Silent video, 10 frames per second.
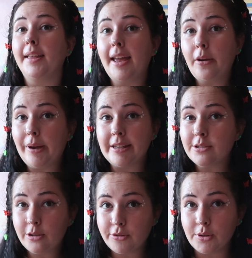But anyway, he's
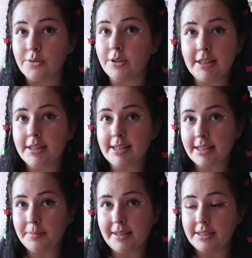not a fruit, so he doesn't
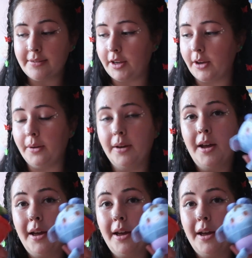get to be in this video.